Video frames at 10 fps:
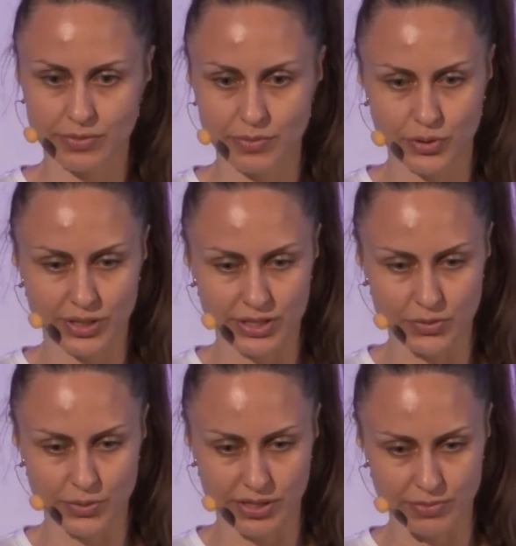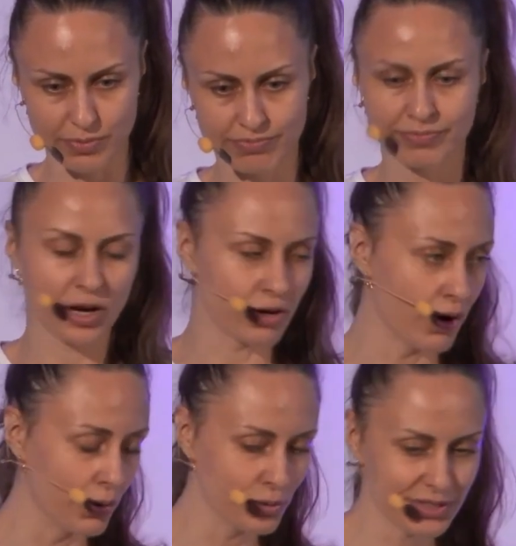putting this one on
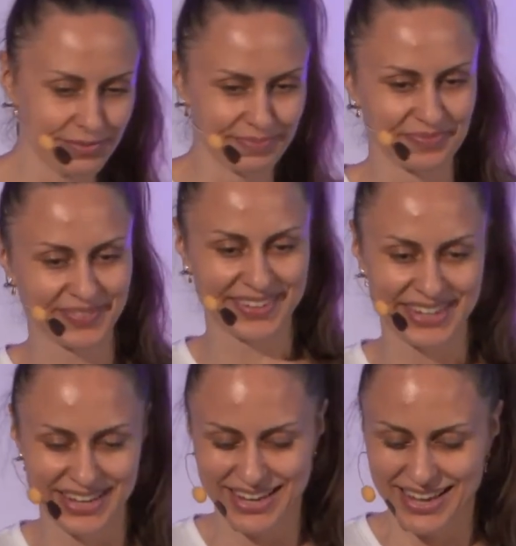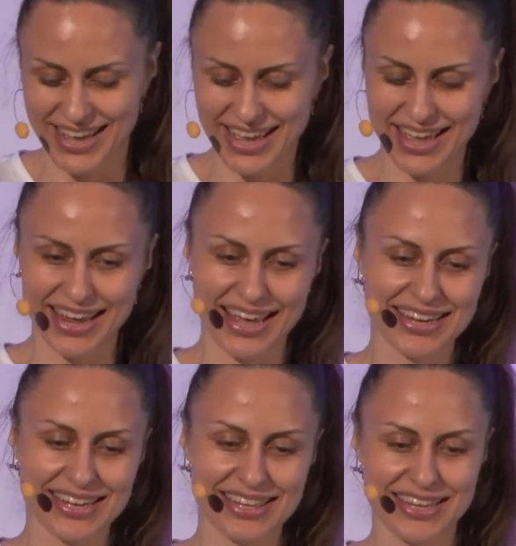hold, and add
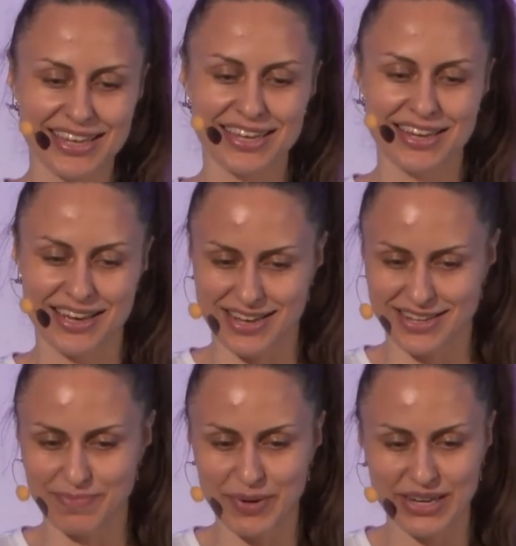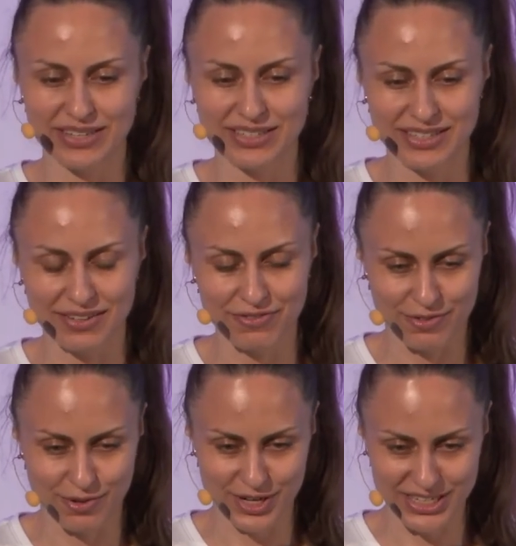the dependency
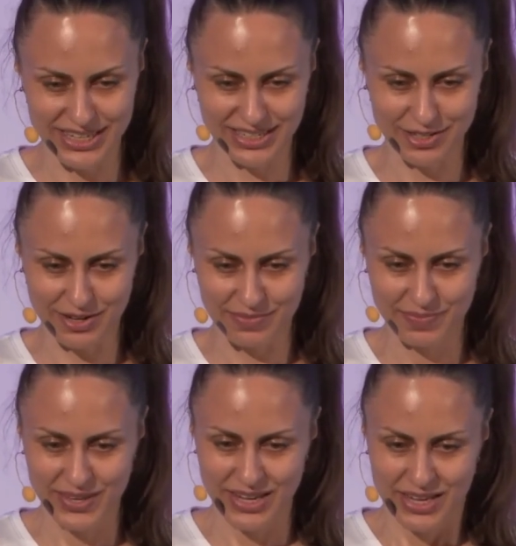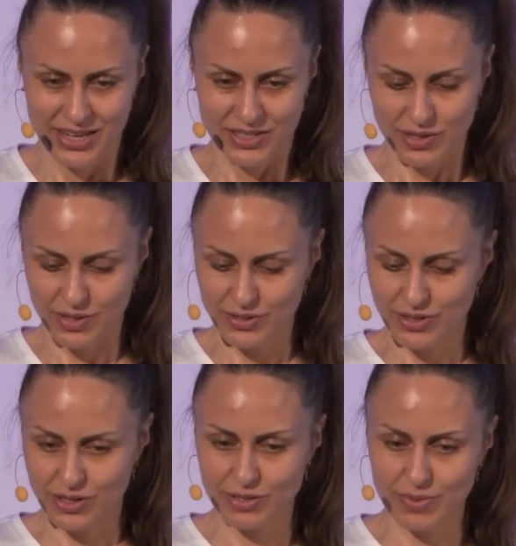for Tekton. So it's
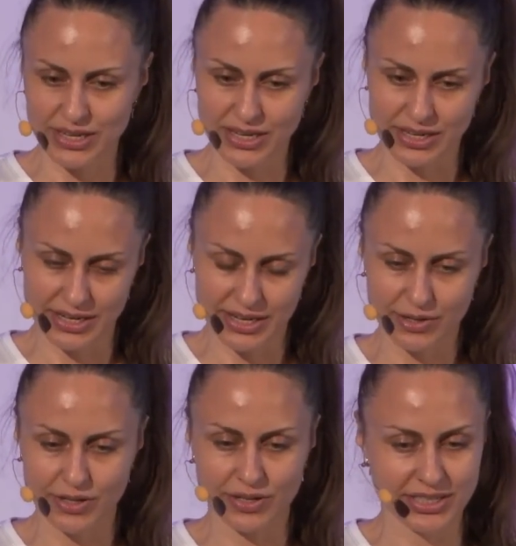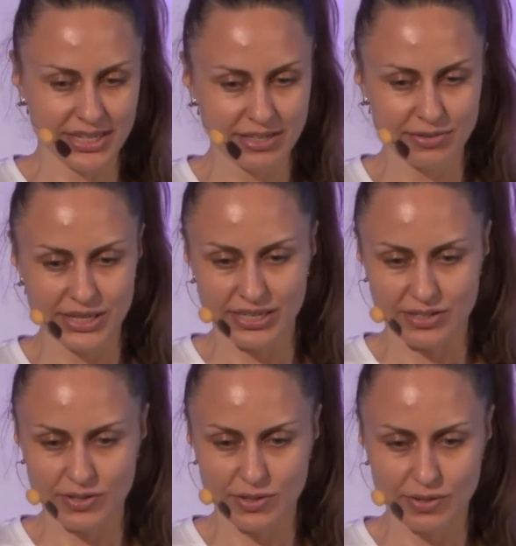going to be io.dekorate
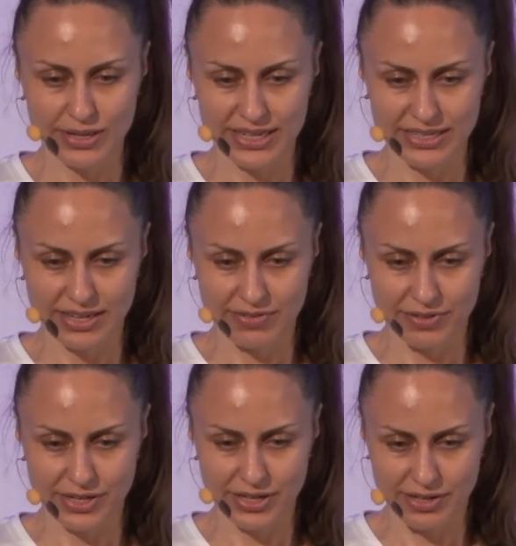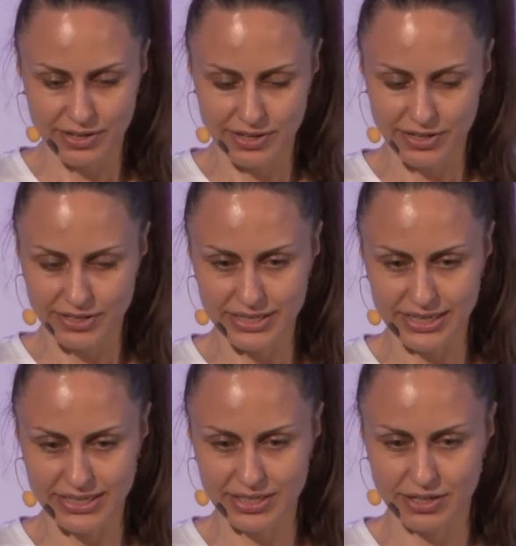as always, and for here,
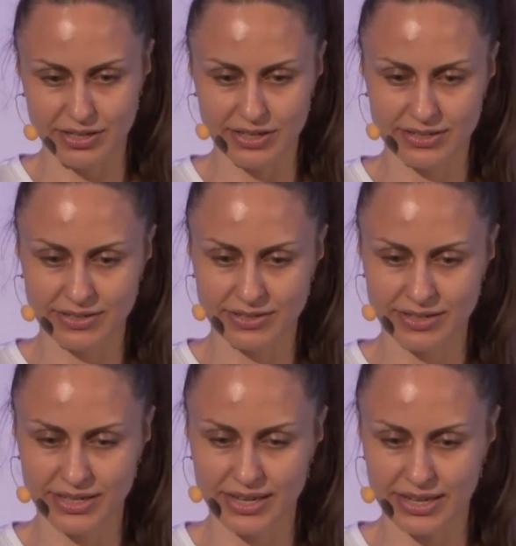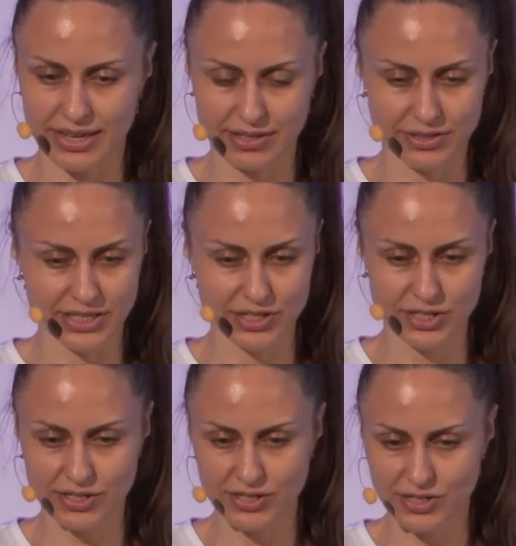Tekton
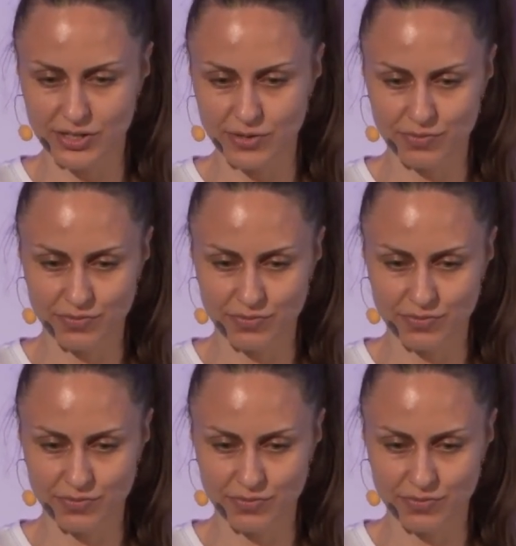annotations.